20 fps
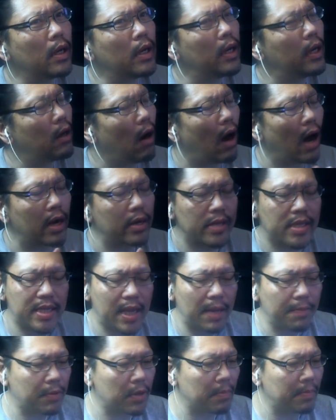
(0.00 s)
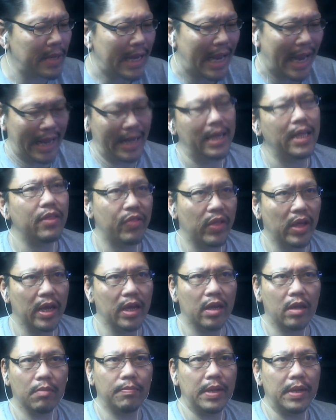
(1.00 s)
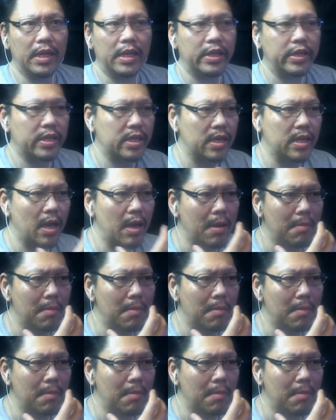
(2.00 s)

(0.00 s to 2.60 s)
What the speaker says: Aquascape could be anything. It could be just